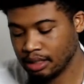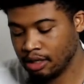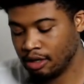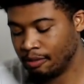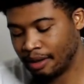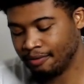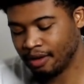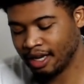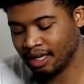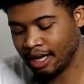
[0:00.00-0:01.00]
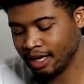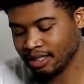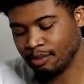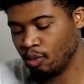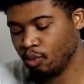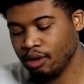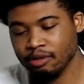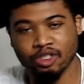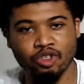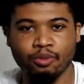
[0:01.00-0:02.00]
I feel like the Lakers, I mean, you have the
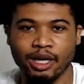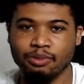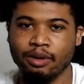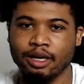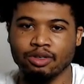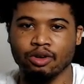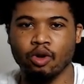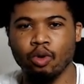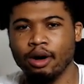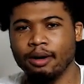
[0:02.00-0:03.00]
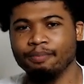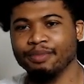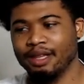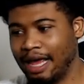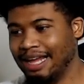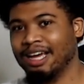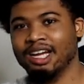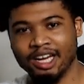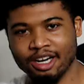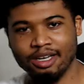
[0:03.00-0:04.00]
two best players on the court, you
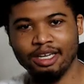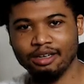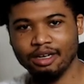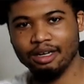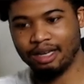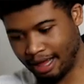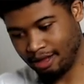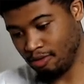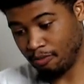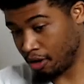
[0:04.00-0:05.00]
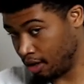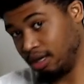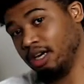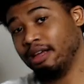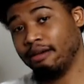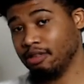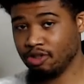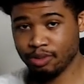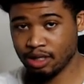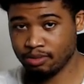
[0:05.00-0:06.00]
clearly have the two
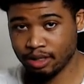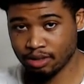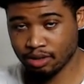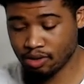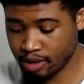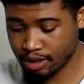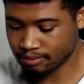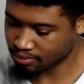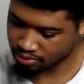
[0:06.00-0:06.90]
best players on the court.